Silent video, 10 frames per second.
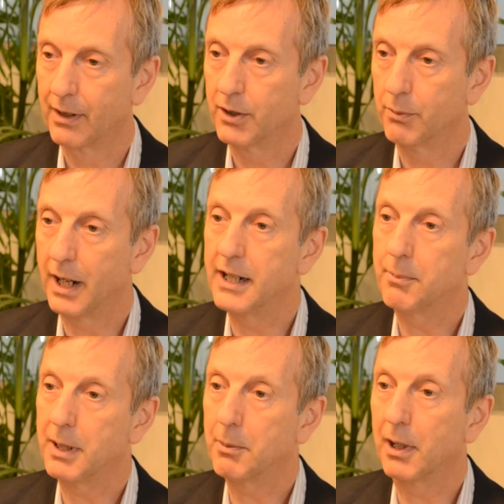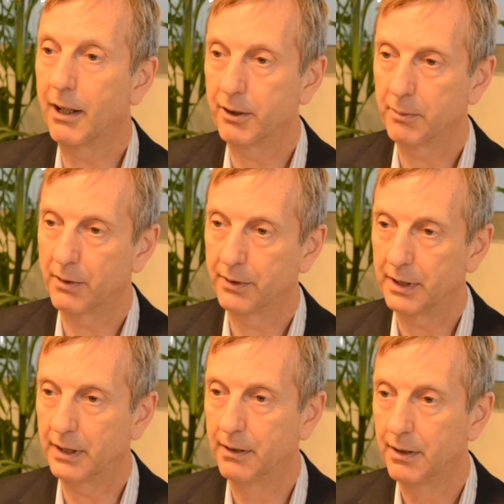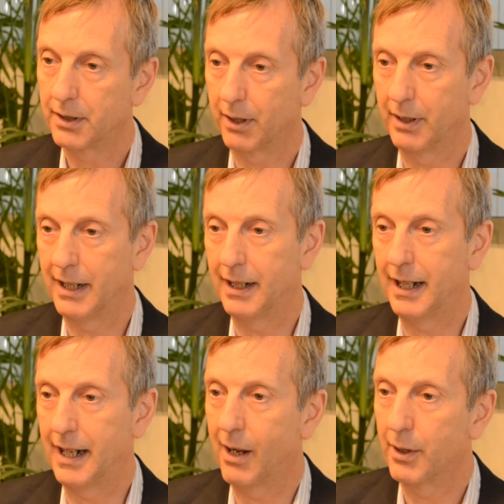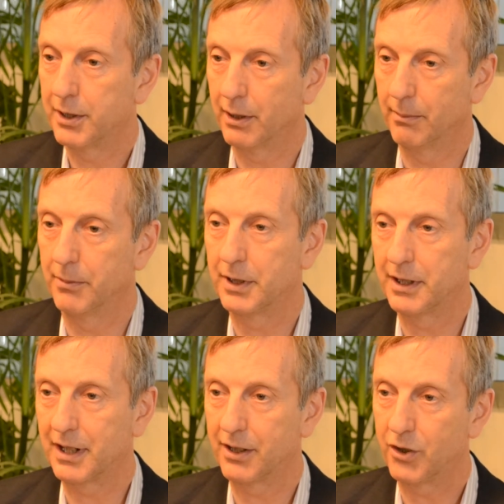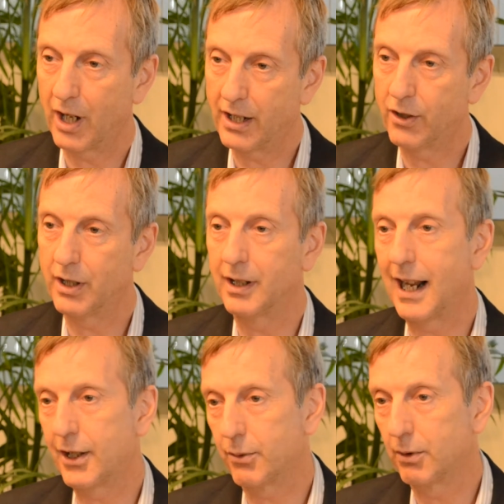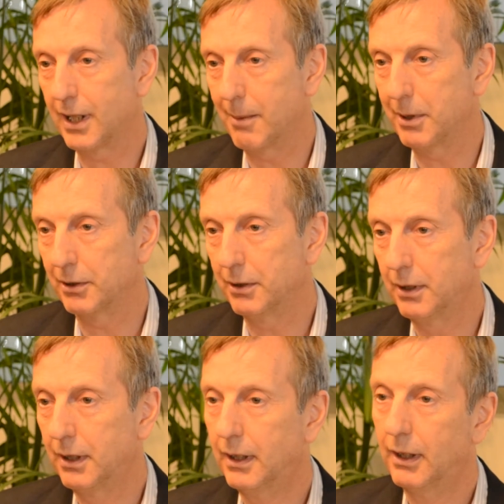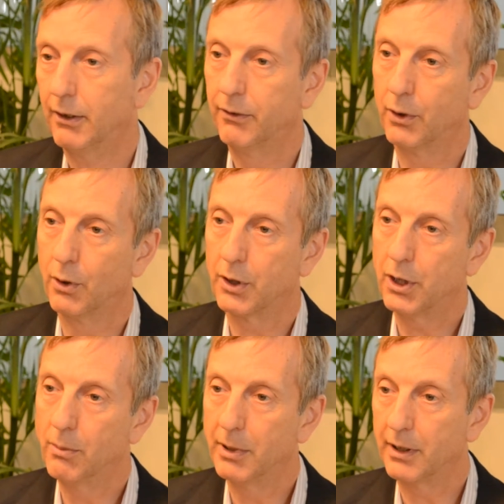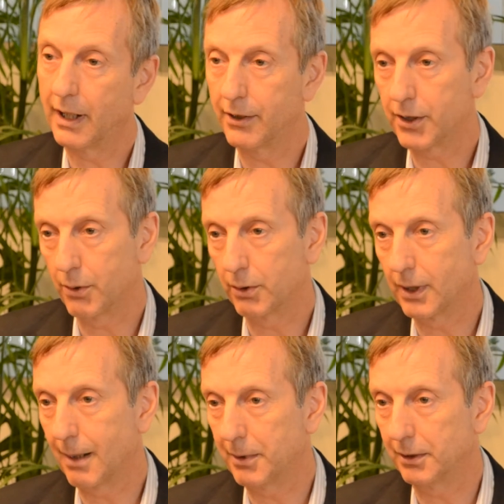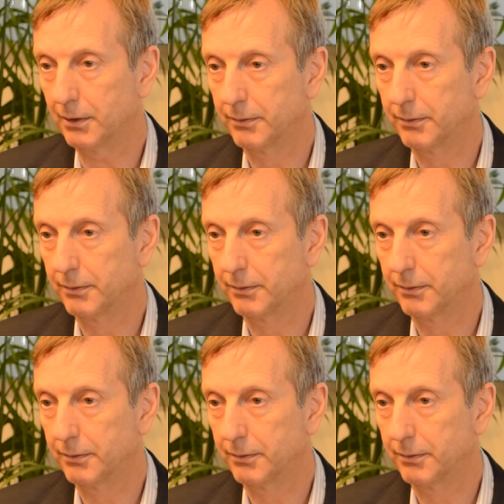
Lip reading: to raise people out of poverty. So in our terms, it's exchanging natural capital for human and social capital.